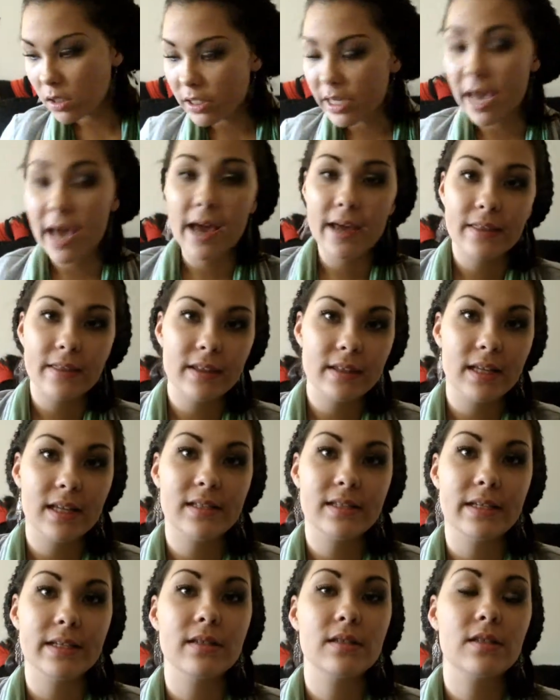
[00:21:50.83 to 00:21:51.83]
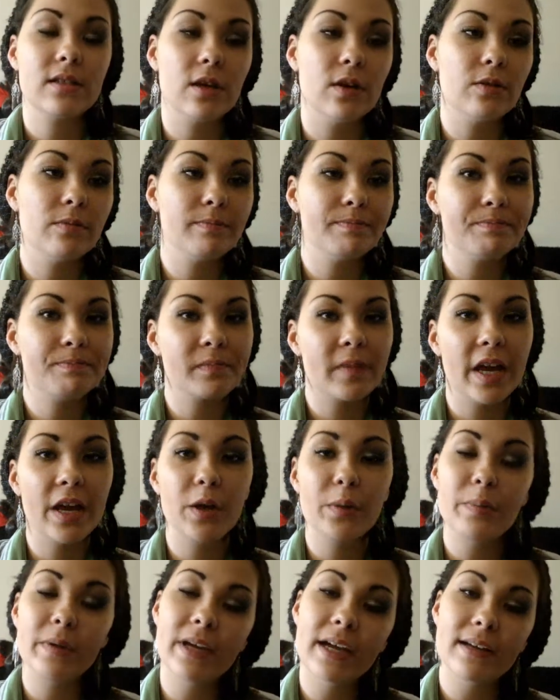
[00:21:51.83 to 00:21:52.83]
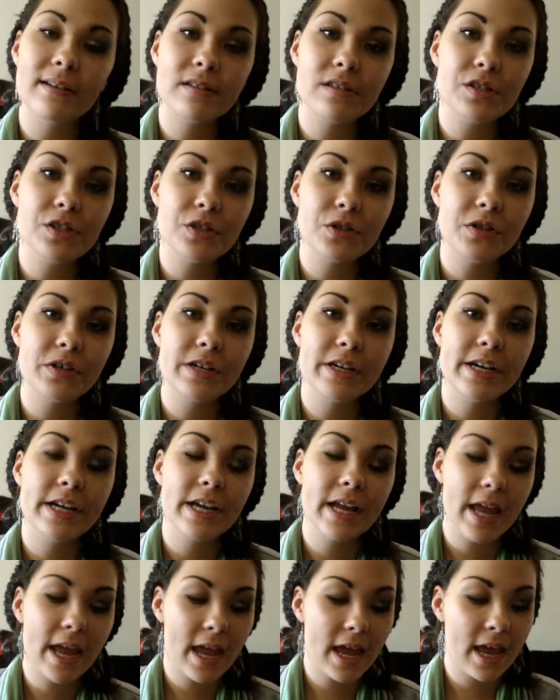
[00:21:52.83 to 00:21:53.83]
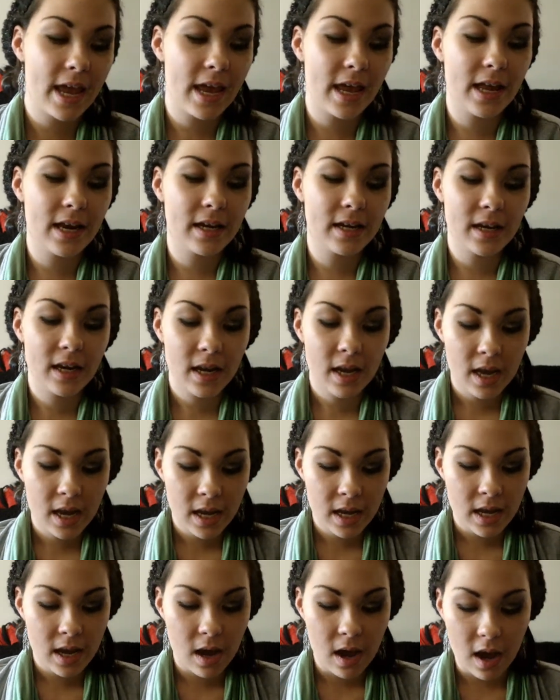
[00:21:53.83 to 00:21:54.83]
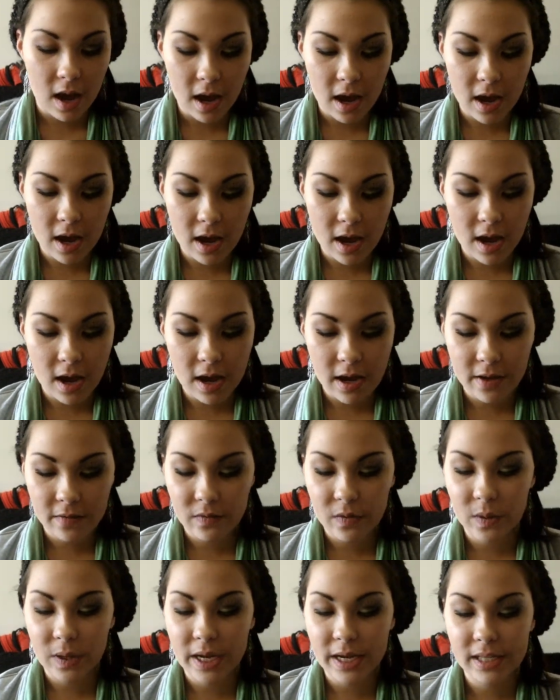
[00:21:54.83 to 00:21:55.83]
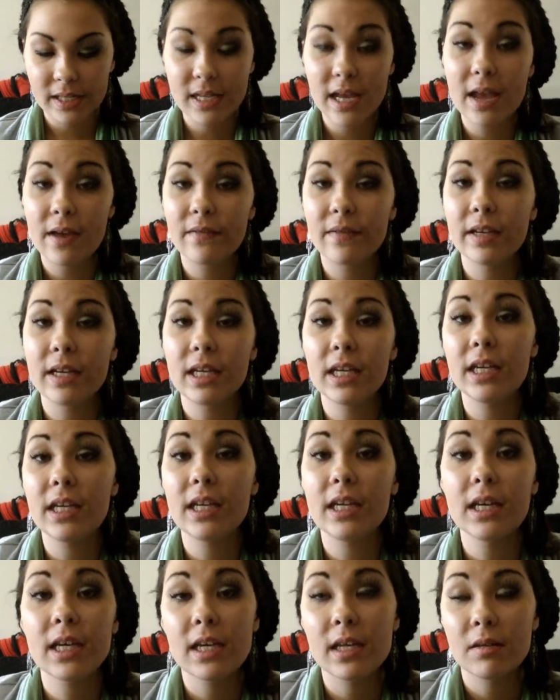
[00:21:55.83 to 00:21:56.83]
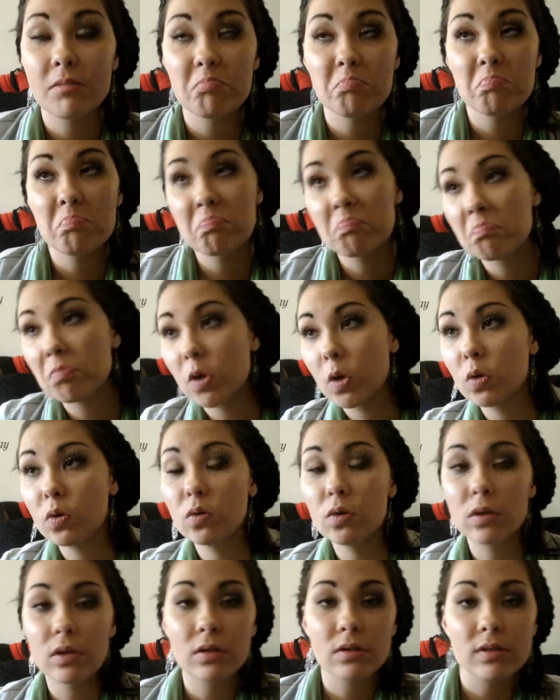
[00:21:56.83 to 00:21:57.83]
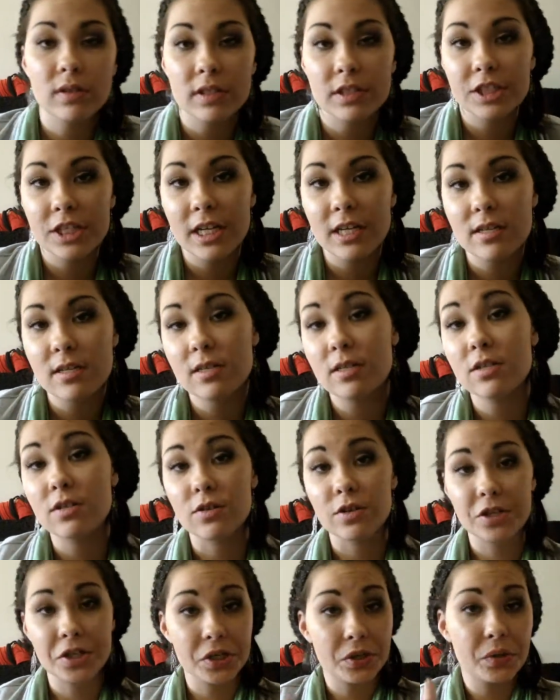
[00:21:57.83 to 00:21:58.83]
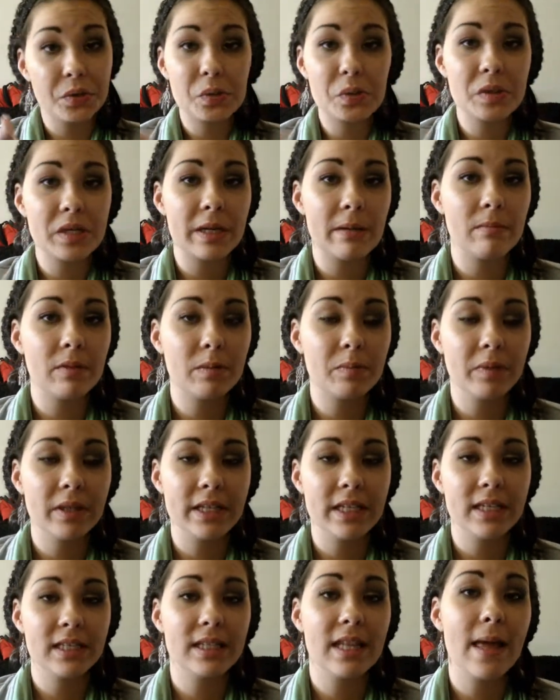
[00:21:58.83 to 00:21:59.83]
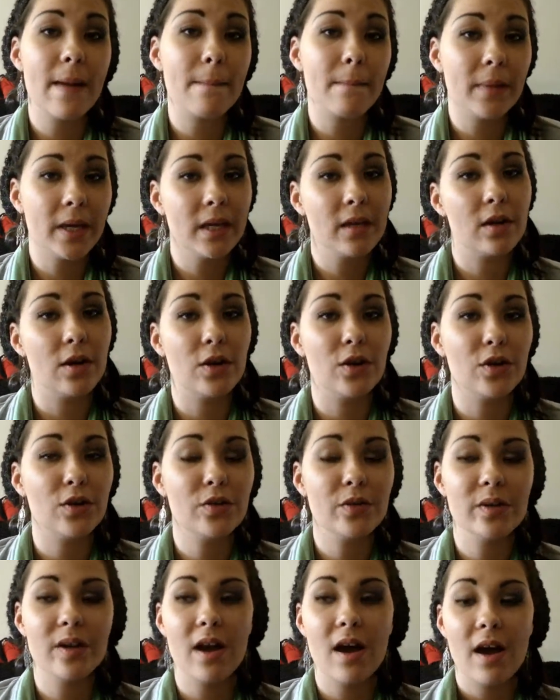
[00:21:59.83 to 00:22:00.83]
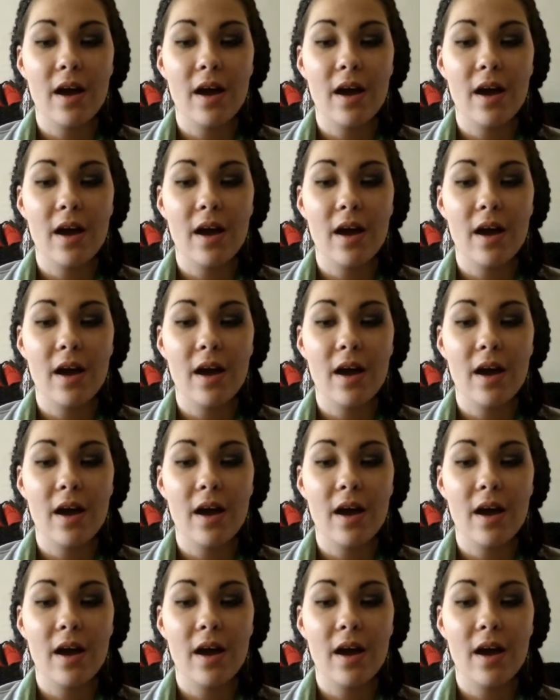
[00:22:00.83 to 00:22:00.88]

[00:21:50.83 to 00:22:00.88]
Yeah, I think that's it. So I hope you guys enjoy, and if you guys have any cool little suggestions or your own tips, please let me know.